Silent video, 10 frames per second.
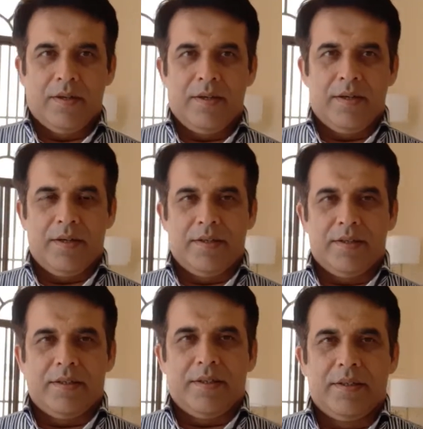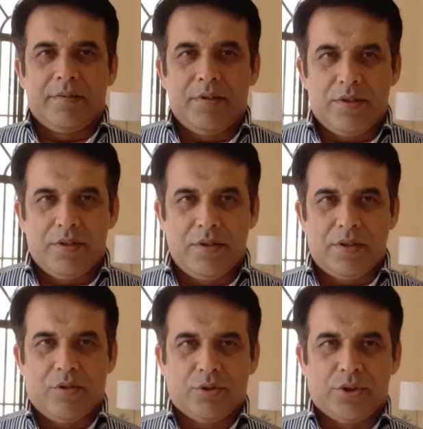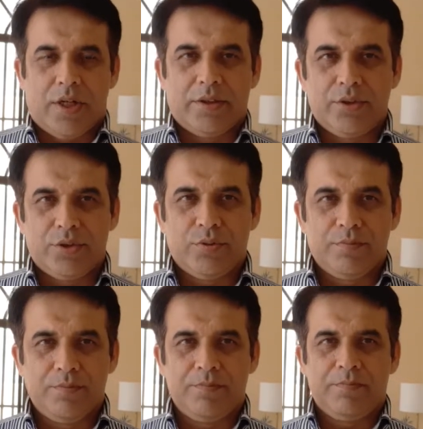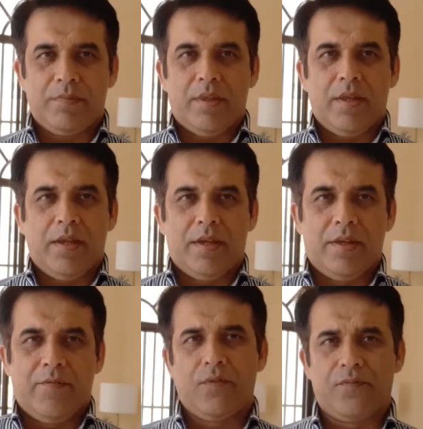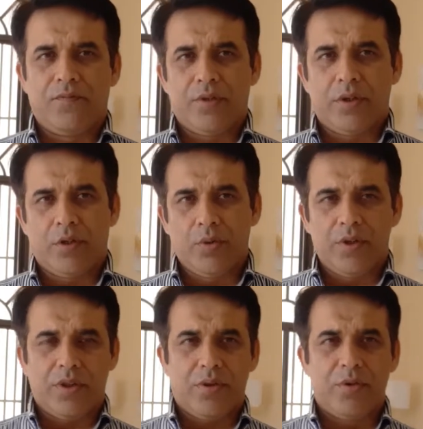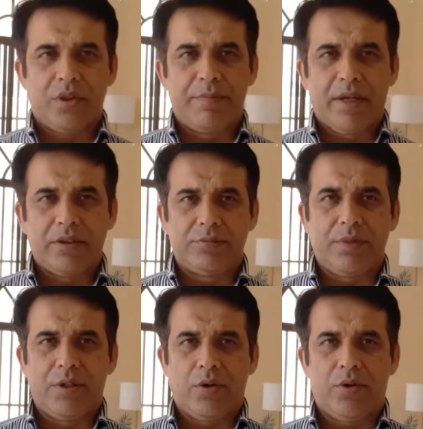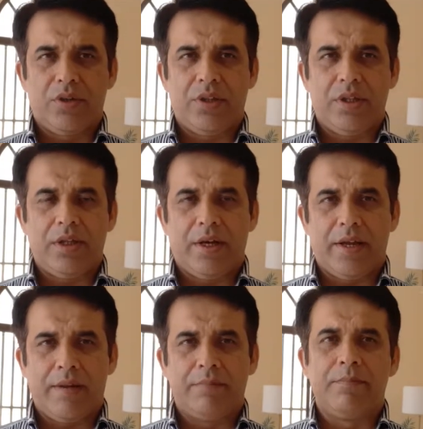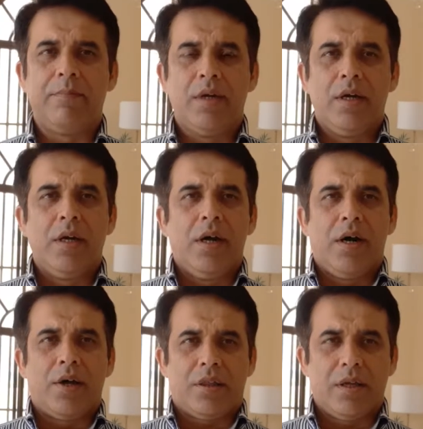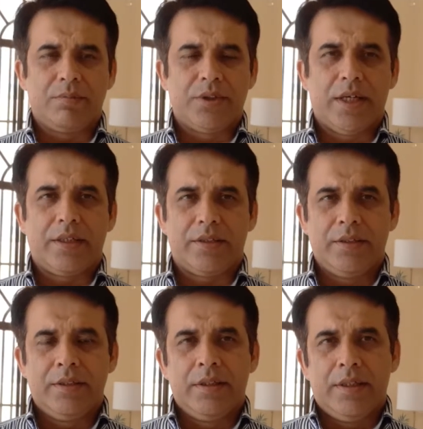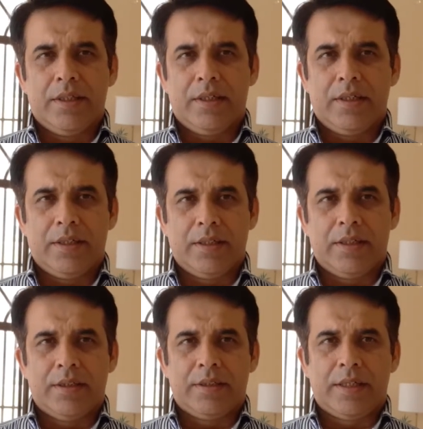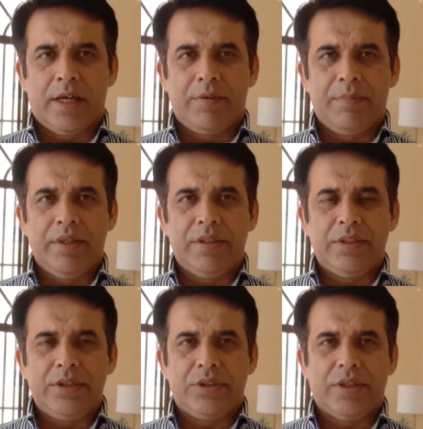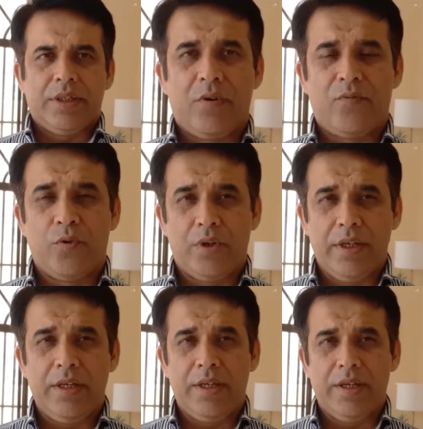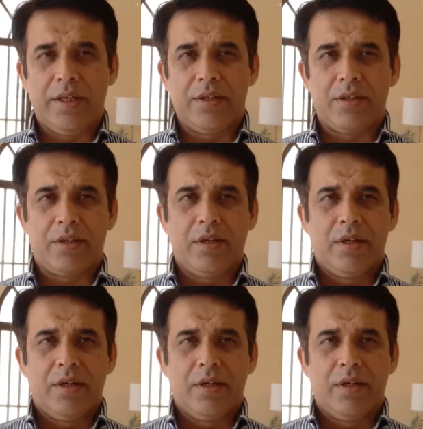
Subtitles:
and this is Naushad Anjum and of Crew Resource Management or CRM, a subject that I've been teaching 14 years.